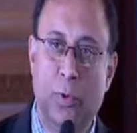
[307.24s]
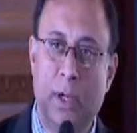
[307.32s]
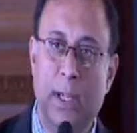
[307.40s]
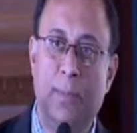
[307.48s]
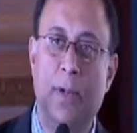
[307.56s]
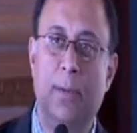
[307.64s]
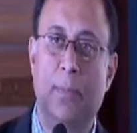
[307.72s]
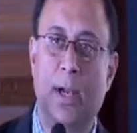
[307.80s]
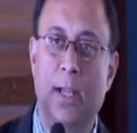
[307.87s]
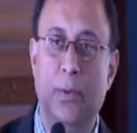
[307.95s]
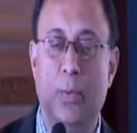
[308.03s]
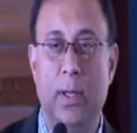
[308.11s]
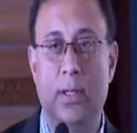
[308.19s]
keep in
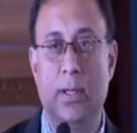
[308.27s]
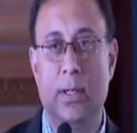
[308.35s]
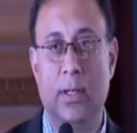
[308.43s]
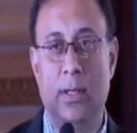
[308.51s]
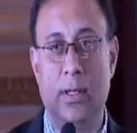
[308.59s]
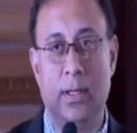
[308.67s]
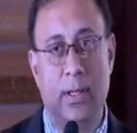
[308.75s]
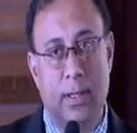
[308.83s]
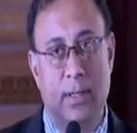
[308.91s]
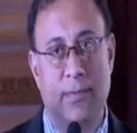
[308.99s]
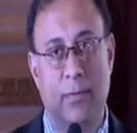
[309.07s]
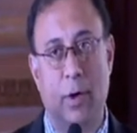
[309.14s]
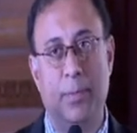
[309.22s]
mind whether this
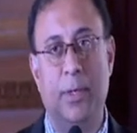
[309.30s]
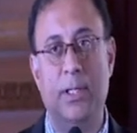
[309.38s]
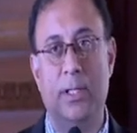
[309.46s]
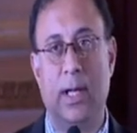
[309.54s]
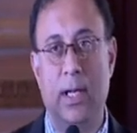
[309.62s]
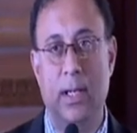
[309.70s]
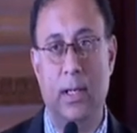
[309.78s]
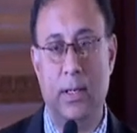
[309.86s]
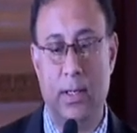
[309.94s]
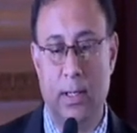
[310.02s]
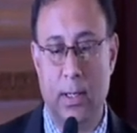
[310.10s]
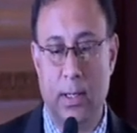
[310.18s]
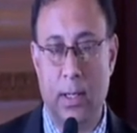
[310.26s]
floppy child
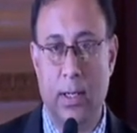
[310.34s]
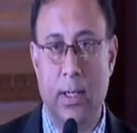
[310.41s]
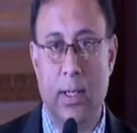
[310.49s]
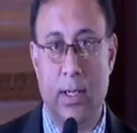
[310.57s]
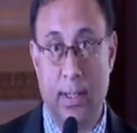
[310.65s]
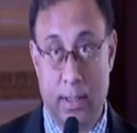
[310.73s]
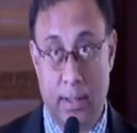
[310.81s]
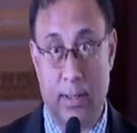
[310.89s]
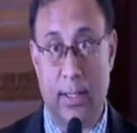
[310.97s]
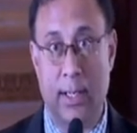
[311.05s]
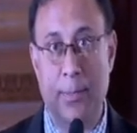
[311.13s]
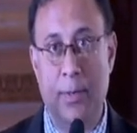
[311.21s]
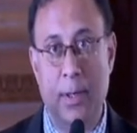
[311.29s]
is a
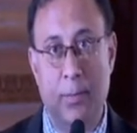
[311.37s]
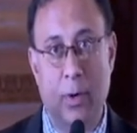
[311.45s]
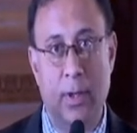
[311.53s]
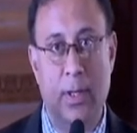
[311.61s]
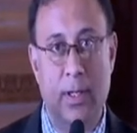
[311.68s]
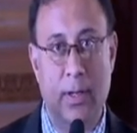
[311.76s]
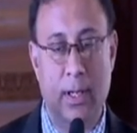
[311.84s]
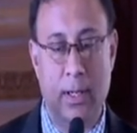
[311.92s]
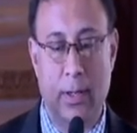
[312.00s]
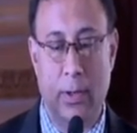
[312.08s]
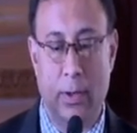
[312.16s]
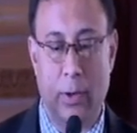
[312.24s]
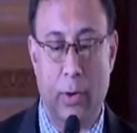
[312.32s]
cerebral palsy
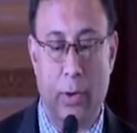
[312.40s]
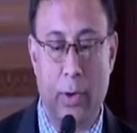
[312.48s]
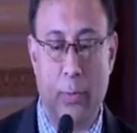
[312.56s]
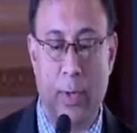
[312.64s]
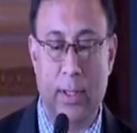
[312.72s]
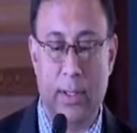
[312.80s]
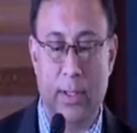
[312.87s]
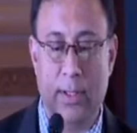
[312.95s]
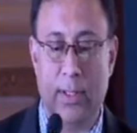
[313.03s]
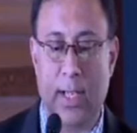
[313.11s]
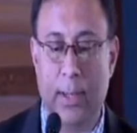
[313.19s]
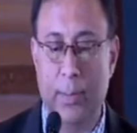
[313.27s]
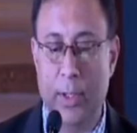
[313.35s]
or whether this
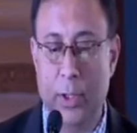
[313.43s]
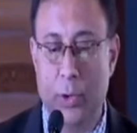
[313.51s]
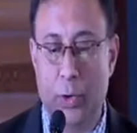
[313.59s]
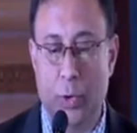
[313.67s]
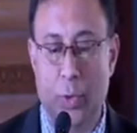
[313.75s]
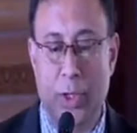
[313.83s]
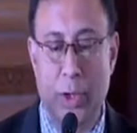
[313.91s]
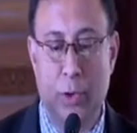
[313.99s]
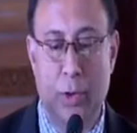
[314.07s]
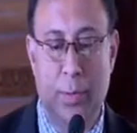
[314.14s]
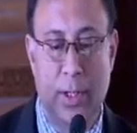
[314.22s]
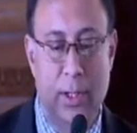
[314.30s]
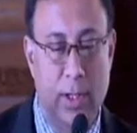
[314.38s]
can be due to a
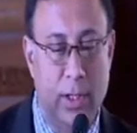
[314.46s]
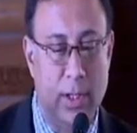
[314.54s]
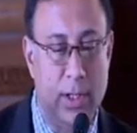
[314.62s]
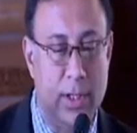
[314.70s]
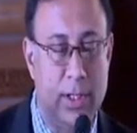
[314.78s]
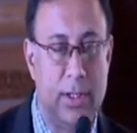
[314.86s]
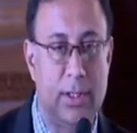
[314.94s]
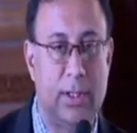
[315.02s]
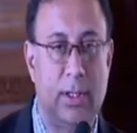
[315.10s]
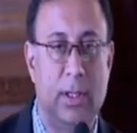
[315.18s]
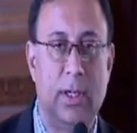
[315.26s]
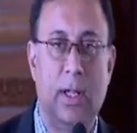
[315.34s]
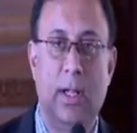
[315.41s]
neuromuscular condition
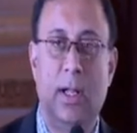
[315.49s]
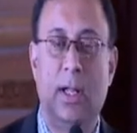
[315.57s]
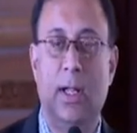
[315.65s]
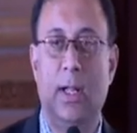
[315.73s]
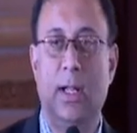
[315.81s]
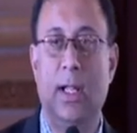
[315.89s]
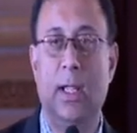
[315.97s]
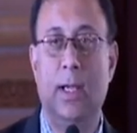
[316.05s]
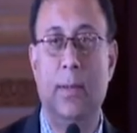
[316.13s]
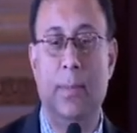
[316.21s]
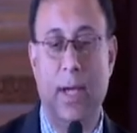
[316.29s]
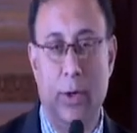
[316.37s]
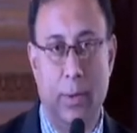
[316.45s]
like a
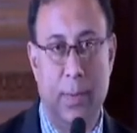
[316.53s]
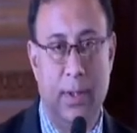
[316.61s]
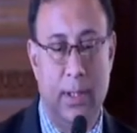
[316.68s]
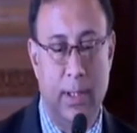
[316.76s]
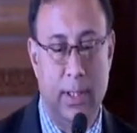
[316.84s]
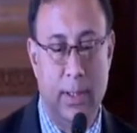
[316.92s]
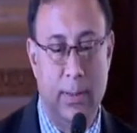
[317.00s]
myopathy.